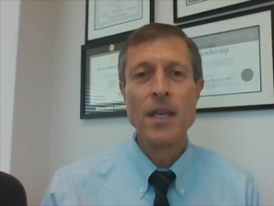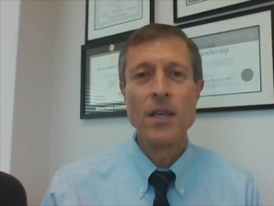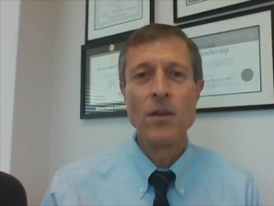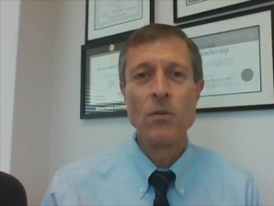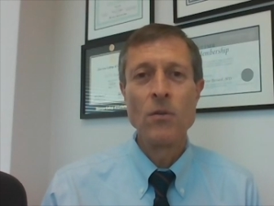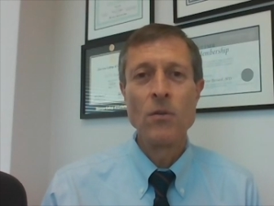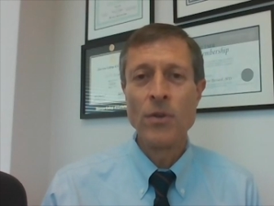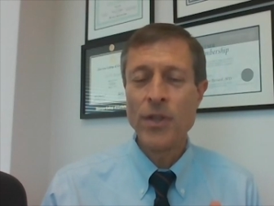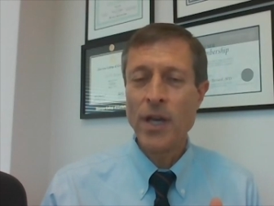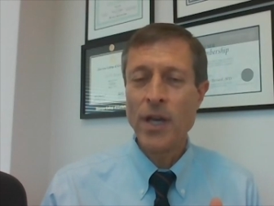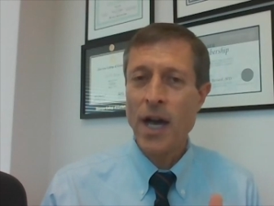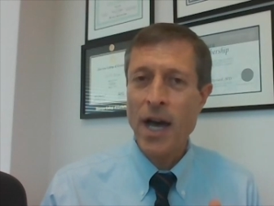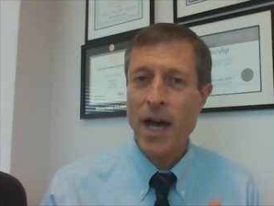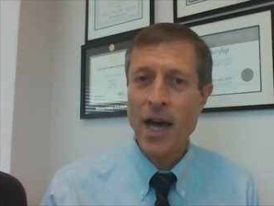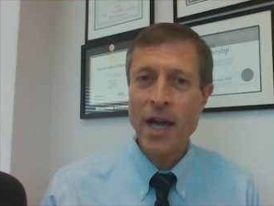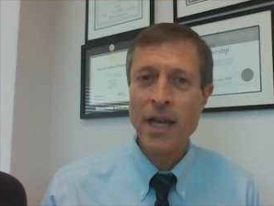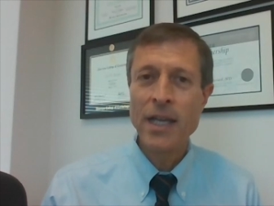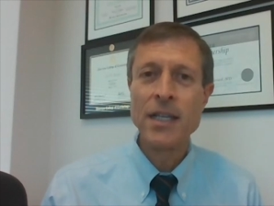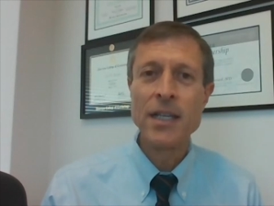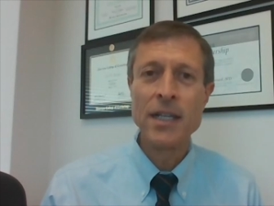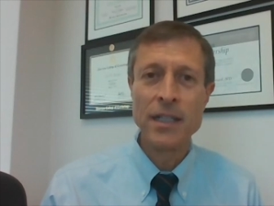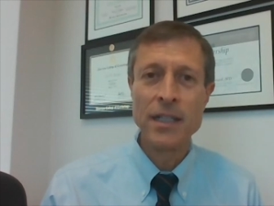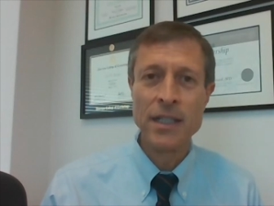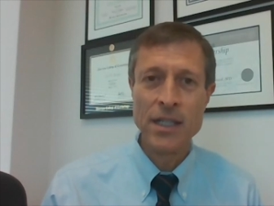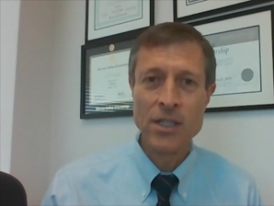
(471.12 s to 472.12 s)
with a high
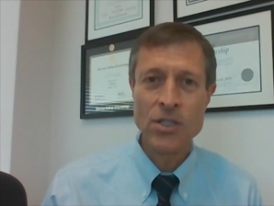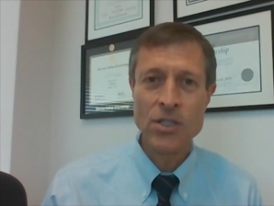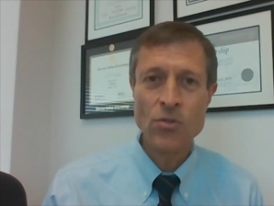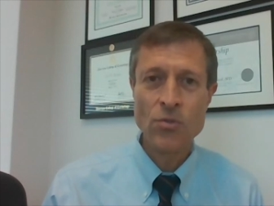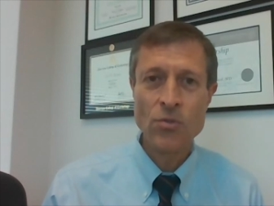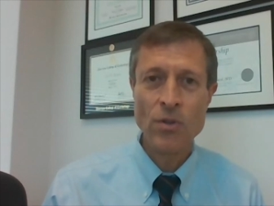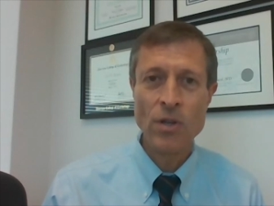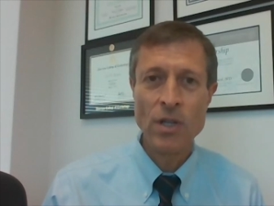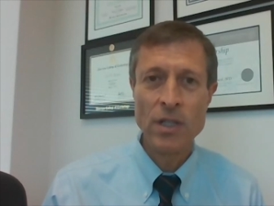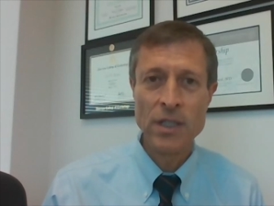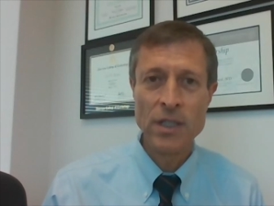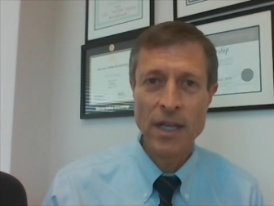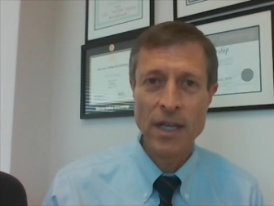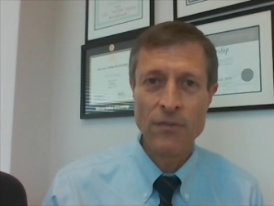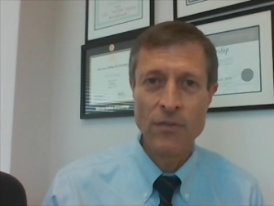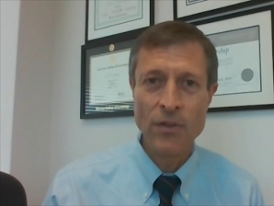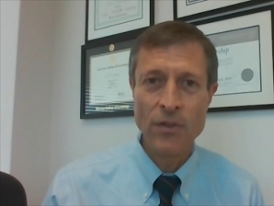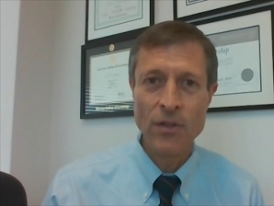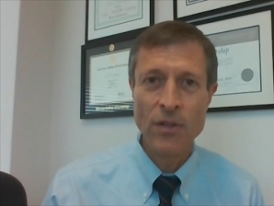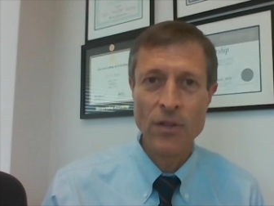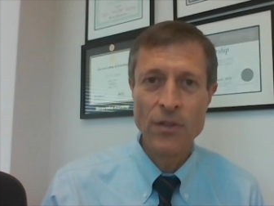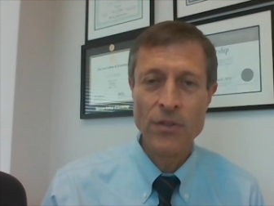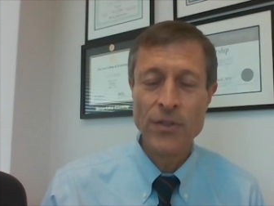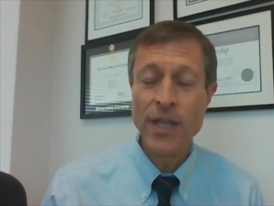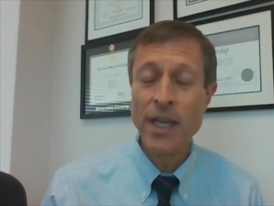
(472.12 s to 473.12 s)
cholesterol
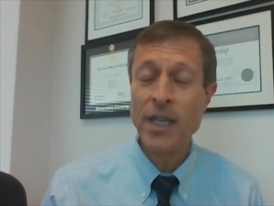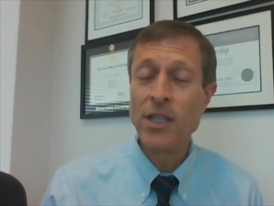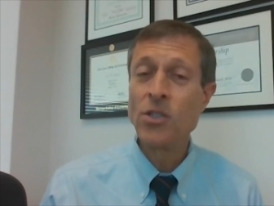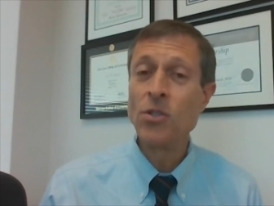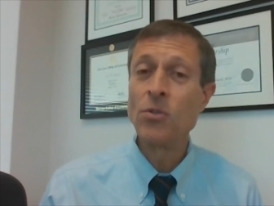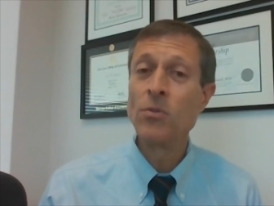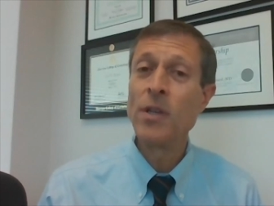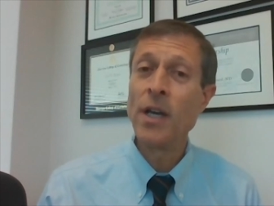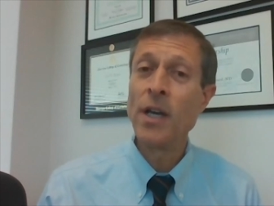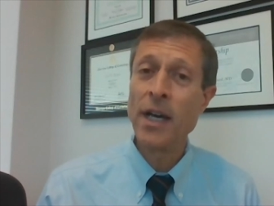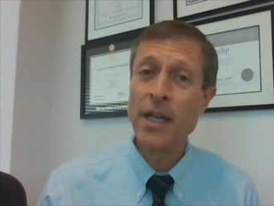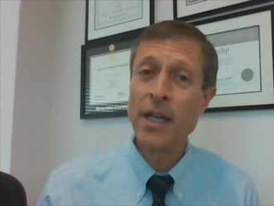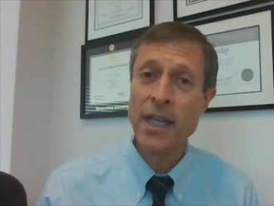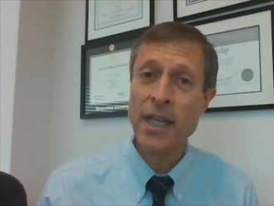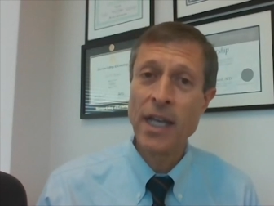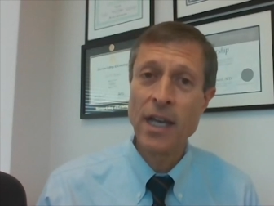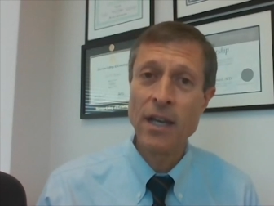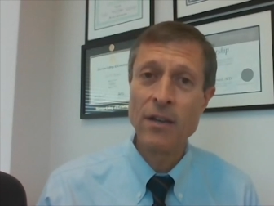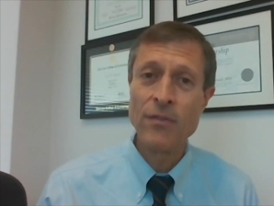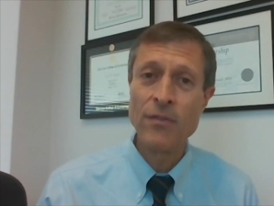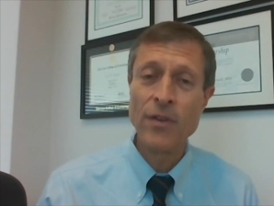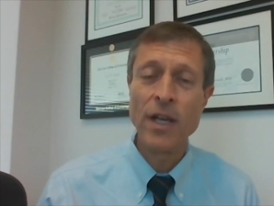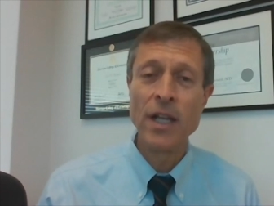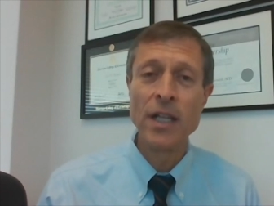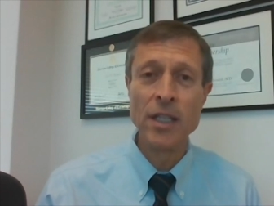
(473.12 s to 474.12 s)
level, they do not
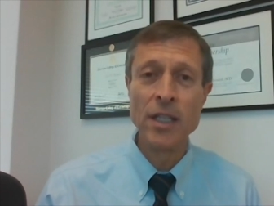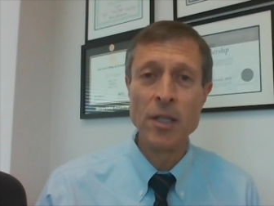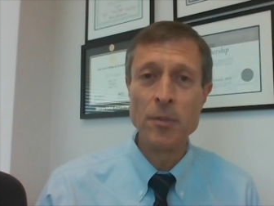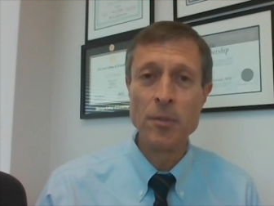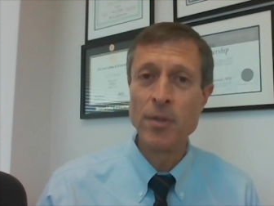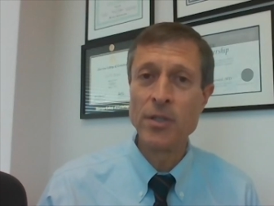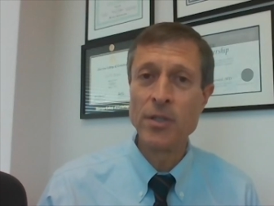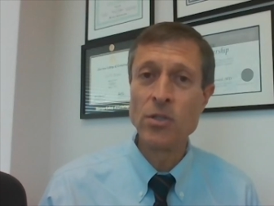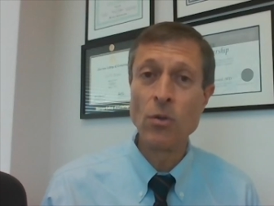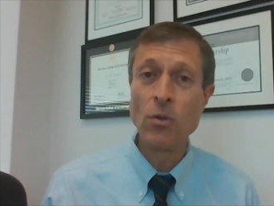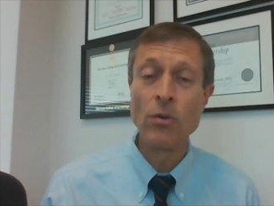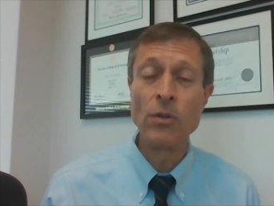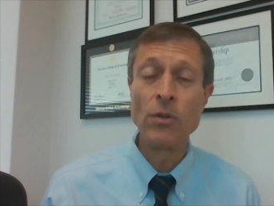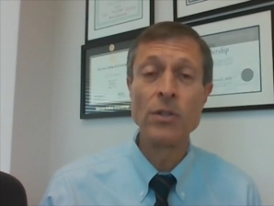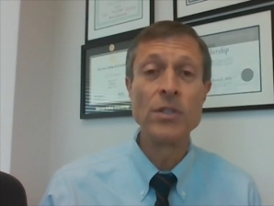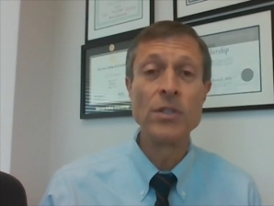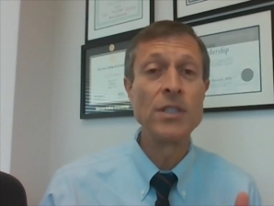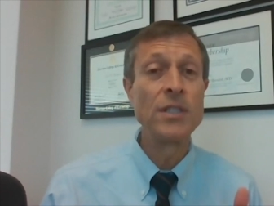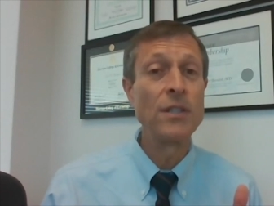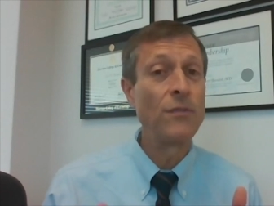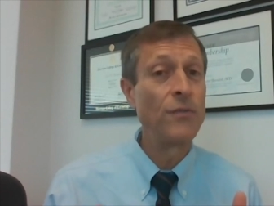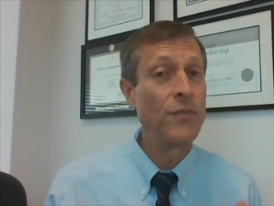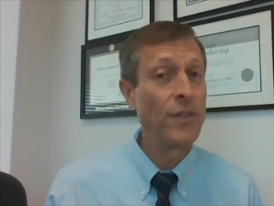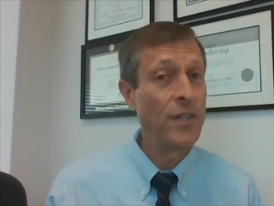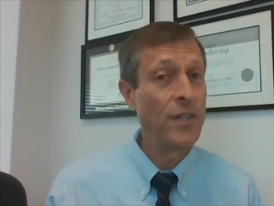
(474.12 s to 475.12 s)
have a Lipitor
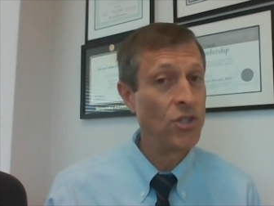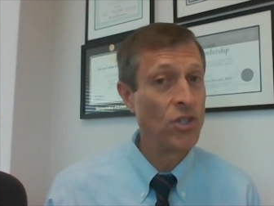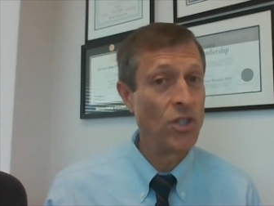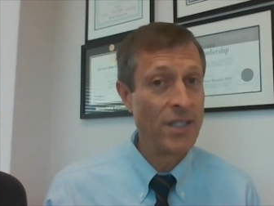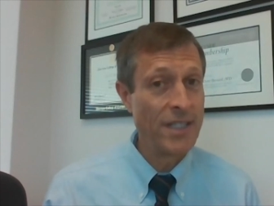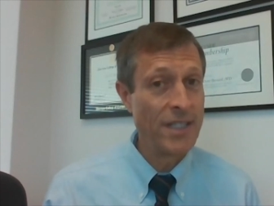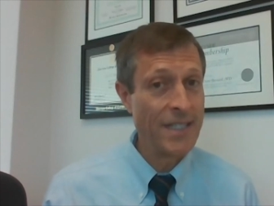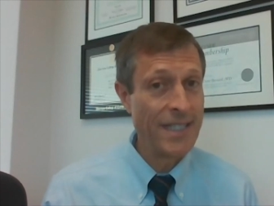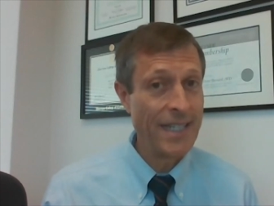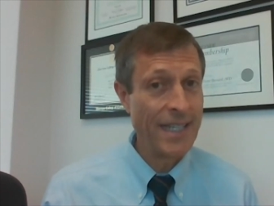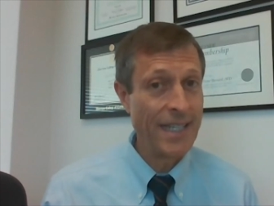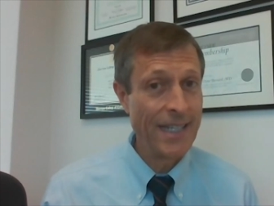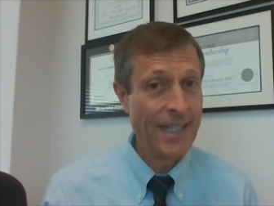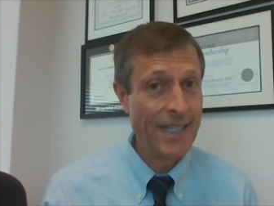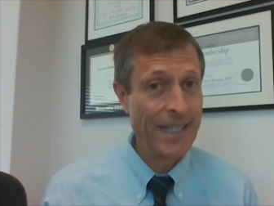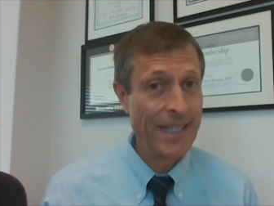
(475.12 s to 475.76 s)
deficiency.